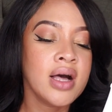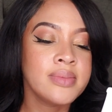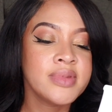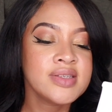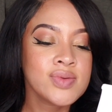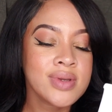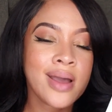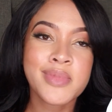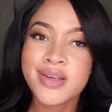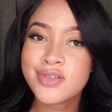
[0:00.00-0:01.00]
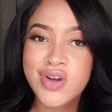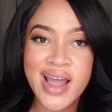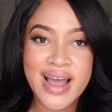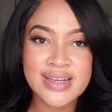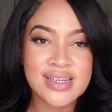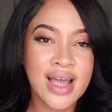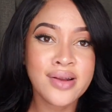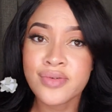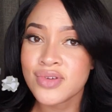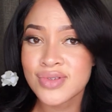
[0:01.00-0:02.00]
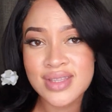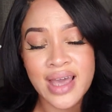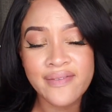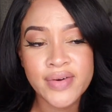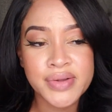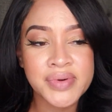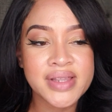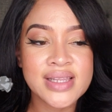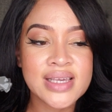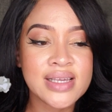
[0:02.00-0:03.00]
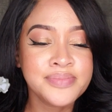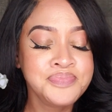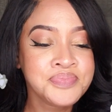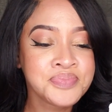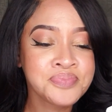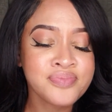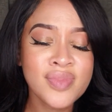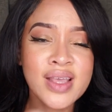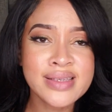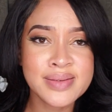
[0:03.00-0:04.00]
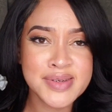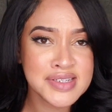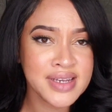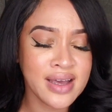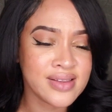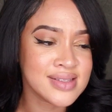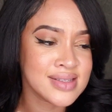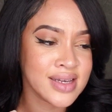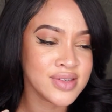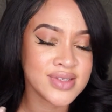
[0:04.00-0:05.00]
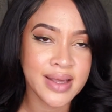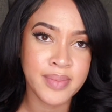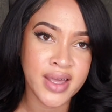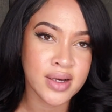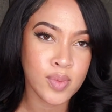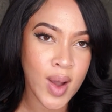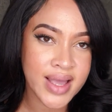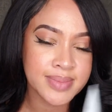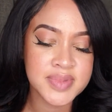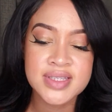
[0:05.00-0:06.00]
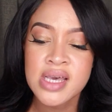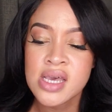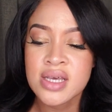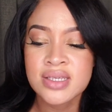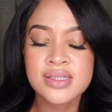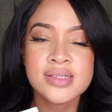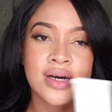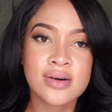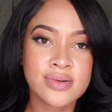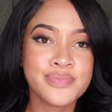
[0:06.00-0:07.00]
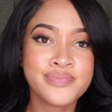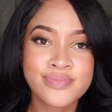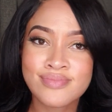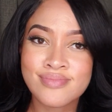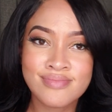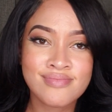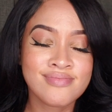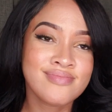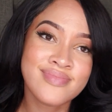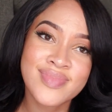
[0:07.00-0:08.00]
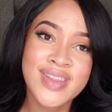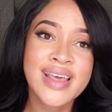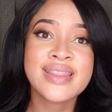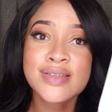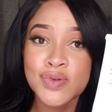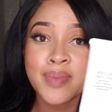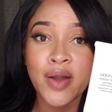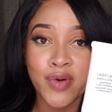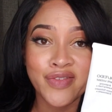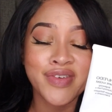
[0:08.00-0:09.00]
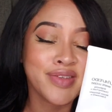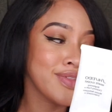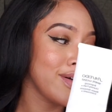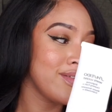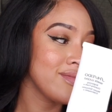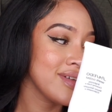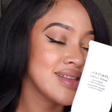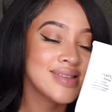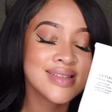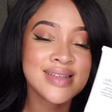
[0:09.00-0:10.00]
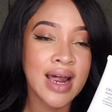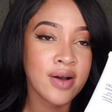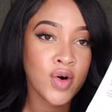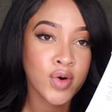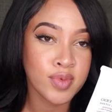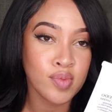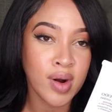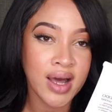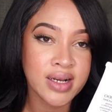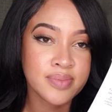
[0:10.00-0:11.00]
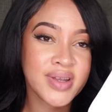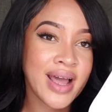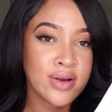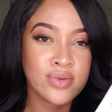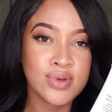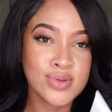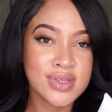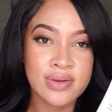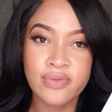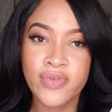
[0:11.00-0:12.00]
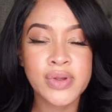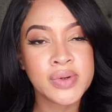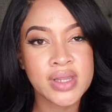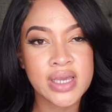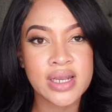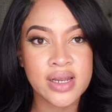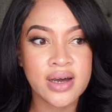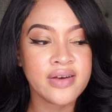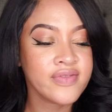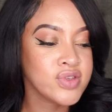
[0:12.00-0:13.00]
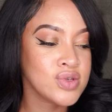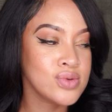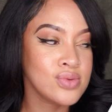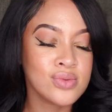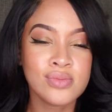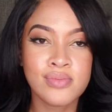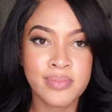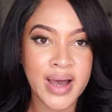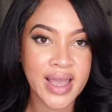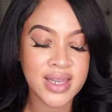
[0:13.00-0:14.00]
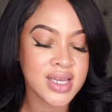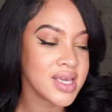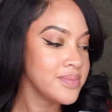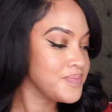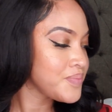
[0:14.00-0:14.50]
This one I'm gonna trash. I don't use it that frequently, especially now since I use like makeup wipes. So this one might work for you though. It's not a horrible product, but I don't use it frequently enough to buy it again.